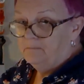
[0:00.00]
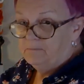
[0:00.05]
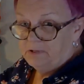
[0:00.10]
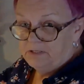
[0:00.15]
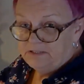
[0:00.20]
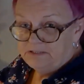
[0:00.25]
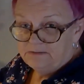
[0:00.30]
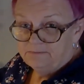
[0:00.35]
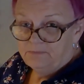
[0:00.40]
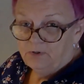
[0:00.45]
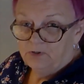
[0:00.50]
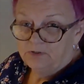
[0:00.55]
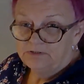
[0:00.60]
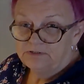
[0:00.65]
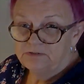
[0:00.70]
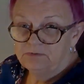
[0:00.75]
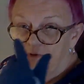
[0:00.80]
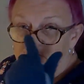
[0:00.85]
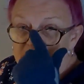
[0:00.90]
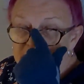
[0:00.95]
Peace of mind.
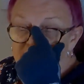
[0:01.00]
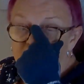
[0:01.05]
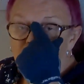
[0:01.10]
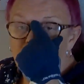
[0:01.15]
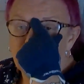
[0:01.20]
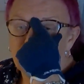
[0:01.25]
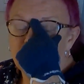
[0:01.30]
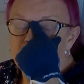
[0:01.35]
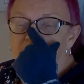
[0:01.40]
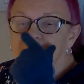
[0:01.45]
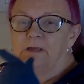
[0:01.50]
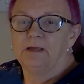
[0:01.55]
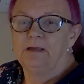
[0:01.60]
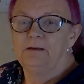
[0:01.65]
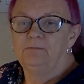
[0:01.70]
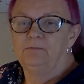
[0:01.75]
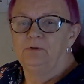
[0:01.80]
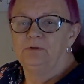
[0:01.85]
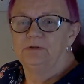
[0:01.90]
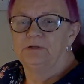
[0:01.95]
So I thought I'd put the
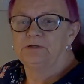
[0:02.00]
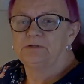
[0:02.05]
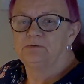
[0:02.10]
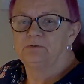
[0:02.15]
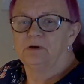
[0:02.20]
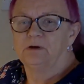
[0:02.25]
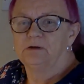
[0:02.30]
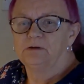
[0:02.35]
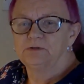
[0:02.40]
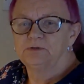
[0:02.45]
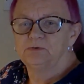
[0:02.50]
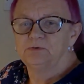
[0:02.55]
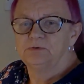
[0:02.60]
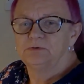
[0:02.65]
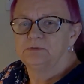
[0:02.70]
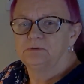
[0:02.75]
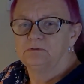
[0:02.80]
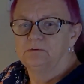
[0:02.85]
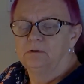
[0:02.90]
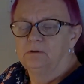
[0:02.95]
camera this way.
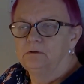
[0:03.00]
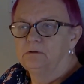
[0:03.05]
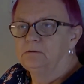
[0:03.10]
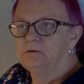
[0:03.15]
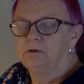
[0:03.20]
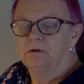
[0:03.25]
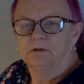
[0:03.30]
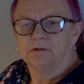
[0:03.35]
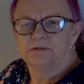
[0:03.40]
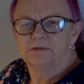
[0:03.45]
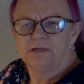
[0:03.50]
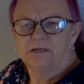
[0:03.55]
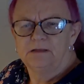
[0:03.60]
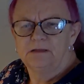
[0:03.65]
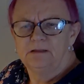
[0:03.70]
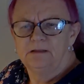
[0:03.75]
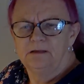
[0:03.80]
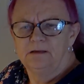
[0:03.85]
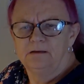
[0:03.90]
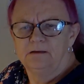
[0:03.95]
Did I say
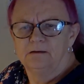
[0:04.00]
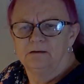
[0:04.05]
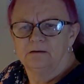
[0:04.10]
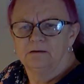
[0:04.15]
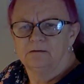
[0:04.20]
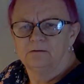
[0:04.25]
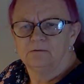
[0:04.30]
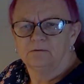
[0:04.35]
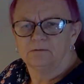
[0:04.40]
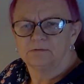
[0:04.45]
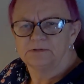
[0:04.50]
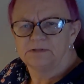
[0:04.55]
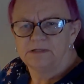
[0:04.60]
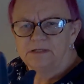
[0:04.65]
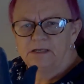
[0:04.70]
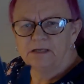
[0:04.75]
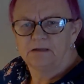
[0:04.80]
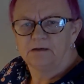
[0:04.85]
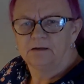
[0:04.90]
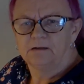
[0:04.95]
that? I was
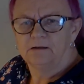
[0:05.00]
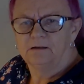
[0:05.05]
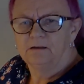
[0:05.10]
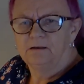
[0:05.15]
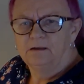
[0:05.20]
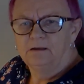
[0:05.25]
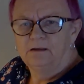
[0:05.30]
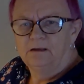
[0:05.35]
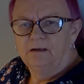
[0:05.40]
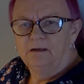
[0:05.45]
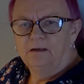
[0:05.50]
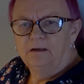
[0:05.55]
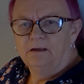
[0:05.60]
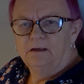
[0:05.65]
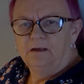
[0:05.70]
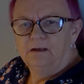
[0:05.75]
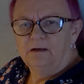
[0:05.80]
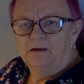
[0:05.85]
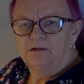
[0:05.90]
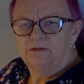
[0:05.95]
thinking it.
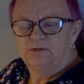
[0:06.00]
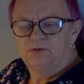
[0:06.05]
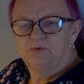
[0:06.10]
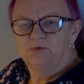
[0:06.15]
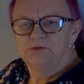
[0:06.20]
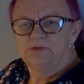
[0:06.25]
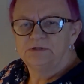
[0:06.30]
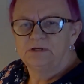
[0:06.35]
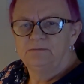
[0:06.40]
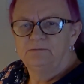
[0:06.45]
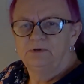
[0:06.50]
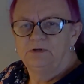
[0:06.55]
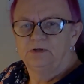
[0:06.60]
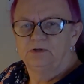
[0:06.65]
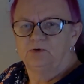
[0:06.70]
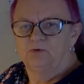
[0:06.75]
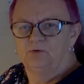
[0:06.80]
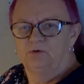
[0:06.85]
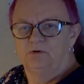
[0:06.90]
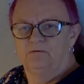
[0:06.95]
I saw somebody
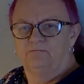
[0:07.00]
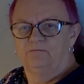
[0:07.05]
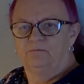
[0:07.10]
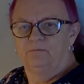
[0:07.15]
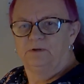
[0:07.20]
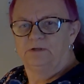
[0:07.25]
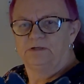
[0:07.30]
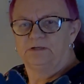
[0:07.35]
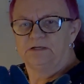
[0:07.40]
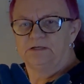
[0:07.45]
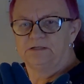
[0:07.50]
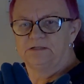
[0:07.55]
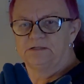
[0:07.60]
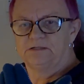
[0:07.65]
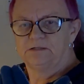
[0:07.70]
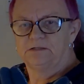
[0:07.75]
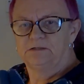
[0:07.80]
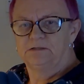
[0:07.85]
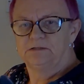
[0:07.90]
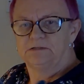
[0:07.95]
doing it from a
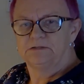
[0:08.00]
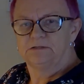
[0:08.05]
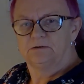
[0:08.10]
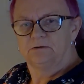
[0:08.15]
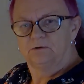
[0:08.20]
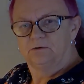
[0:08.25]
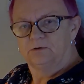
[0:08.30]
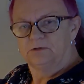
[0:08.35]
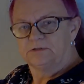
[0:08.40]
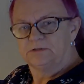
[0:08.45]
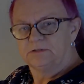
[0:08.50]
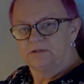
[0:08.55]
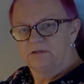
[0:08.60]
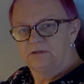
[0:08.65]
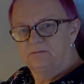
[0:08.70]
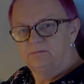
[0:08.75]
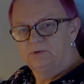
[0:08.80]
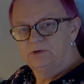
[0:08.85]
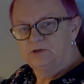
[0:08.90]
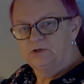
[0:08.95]
distance so you could see
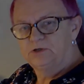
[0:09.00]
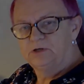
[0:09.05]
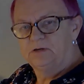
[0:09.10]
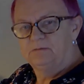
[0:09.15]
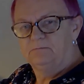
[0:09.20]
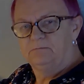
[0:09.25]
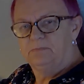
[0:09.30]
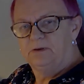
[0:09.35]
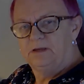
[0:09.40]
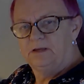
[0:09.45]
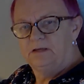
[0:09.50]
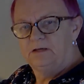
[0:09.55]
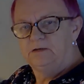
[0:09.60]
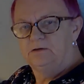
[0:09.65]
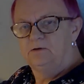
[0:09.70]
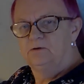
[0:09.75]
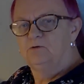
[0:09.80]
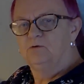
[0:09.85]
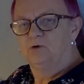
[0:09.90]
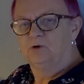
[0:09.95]
the machine bed.
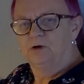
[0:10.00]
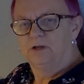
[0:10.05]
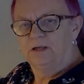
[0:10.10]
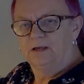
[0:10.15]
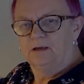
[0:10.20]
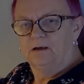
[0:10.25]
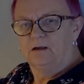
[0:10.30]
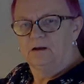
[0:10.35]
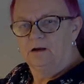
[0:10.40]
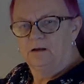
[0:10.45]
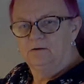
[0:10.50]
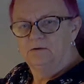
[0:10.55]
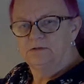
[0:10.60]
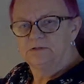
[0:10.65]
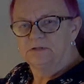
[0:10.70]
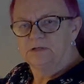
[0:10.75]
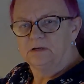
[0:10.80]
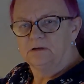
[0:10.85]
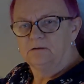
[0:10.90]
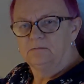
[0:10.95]
You're not going to get a
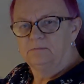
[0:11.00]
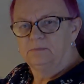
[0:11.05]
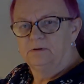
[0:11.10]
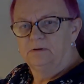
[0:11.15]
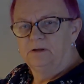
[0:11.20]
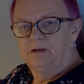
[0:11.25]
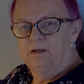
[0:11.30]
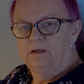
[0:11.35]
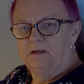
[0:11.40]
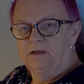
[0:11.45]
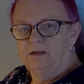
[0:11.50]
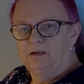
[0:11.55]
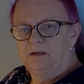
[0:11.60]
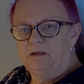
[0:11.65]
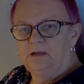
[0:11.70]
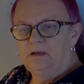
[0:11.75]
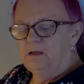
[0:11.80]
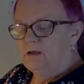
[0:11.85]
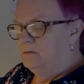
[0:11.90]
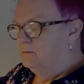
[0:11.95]
close up.
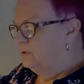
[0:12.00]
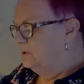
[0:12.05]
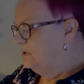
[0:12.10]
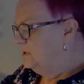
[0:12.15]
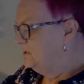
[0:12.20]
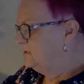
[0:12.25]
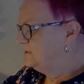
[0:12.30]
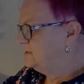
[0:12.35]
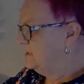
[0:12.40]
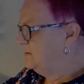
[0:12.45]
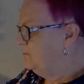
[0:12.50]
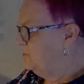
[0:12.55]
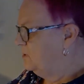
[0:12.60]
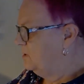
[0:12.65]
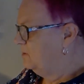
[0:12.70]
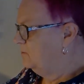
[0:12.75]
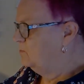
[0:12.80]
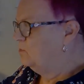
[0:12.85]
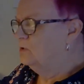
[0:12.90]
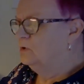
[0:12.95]
At least then when
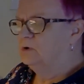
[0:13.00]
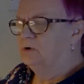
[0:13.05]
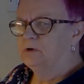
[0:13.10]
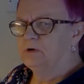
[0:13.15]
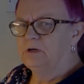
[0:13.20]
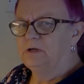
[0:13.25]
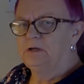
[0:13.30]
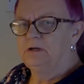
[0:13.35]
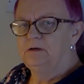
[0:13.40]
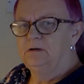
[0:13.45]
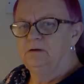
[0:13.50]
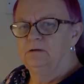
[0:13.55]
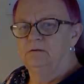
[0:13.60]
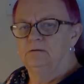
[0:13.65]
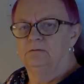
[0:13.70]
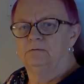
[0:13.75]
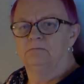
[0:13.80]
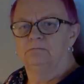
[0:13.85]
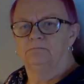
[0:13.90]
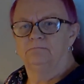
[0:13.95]
I'm working,
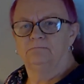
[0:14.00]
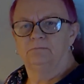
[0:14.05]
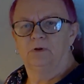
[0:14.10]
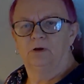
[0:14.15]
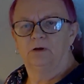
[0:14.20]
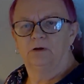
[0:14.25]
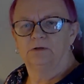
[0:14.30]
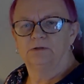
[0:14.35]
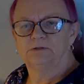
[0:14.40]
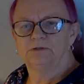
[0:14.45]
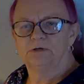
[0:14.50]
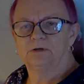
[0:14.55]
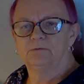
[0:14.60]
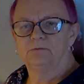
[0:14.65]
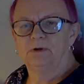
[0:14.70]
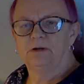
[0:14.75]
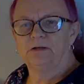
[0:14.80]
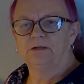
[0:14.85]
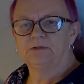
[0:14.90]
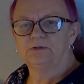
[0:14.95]
I can turn
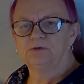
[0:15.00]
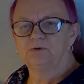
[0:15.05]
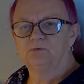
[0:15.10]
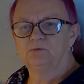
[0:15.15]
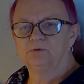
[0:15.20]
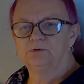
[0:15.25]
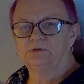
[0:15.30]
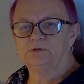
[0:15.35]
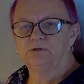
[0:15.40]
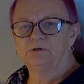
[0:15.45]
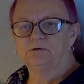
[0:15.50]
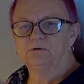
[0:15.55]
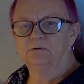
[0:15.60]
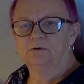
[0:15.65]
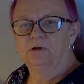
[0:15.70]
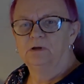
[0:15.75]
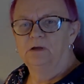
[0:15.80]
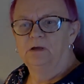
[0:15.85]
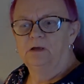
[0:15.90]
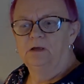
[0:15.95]
around and talk to you.